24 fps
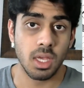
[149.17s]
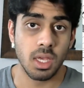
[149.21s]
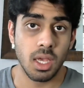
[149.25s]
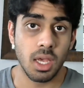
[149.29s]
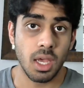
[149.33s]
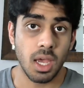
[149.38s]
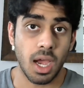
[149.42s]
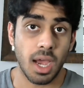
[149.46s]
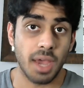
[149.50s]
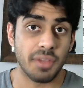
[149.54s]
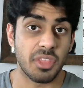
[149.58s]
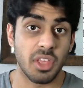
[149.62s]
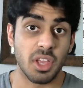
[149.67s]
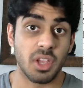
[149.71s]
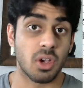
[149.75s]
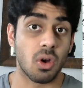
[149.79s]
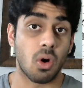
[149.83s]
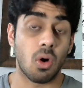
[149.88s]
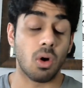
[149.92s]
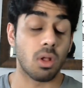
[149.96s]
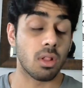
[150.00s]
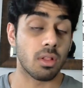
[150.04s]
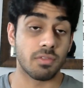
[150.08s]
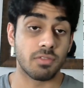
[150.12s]
I think
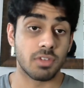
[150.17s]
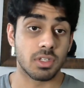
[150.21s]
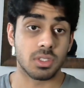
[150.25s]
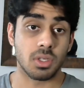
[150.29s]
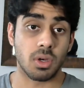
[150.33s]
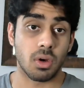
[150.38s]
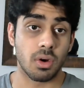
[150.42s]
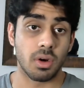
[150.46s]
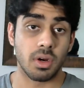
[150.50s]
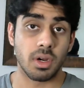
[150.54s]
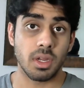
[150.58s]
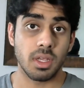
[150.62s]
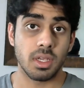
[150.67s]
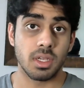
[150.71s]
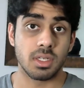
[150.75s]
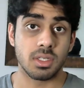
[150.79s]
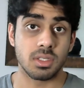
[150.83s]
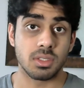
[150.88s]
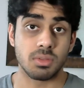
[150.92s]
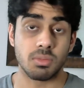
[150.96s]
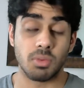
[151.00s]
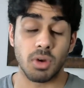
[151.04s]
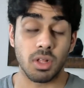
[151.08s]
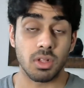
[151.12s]
all of his art
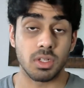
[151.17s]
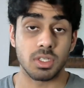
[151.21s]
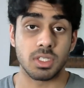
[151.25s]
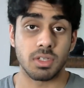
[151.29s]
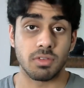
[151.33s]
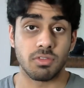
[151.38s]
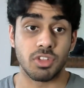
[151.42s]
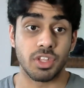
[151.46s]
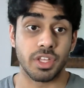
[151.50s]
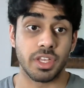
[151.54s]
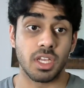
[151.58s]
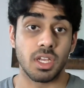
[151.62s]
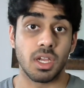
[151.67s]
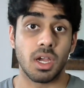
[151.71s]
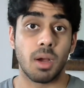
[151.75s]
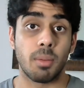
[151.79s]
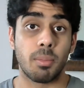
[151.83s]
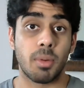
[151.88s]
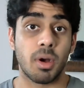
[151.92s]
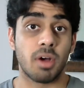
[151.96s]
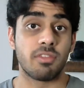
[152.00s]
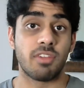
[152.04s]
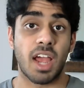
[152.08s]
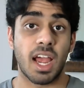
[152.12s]
is relatively
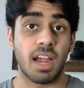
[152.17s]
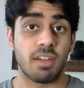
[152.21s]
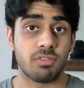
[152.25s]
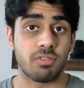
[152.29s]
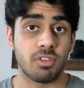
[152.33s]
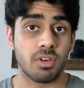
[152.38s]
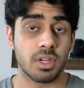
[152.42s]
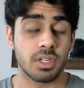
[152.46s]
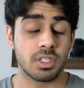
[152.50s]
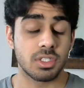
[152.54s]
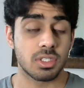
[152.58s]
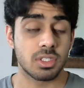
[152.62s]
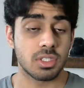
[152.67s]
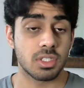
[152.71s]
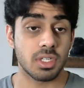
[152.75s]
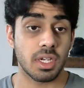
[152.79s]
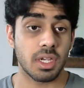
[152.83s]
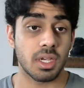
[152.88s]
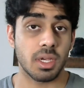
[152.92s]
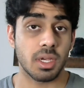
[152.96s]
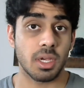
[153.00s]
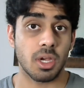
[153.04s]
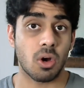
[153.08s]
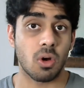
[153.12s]
above average,
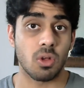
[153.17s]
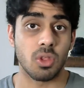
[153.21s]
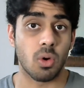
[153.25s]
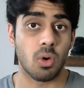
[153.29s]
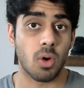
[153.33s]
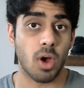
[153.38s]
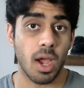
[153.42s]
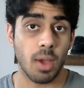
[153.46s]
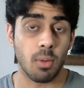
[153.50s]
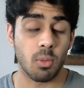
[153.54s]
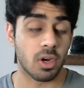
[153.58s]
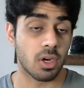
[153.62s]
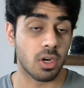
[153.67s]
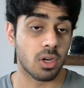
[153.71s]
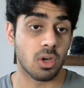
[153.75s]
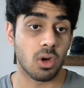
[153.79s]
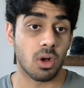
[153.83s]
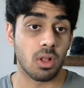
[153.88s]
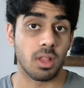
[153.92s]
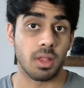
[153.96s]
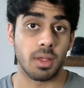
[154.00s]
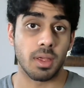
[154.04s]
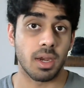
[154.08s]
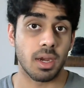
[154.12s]
although I wouldn't
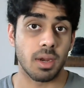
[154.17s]
call it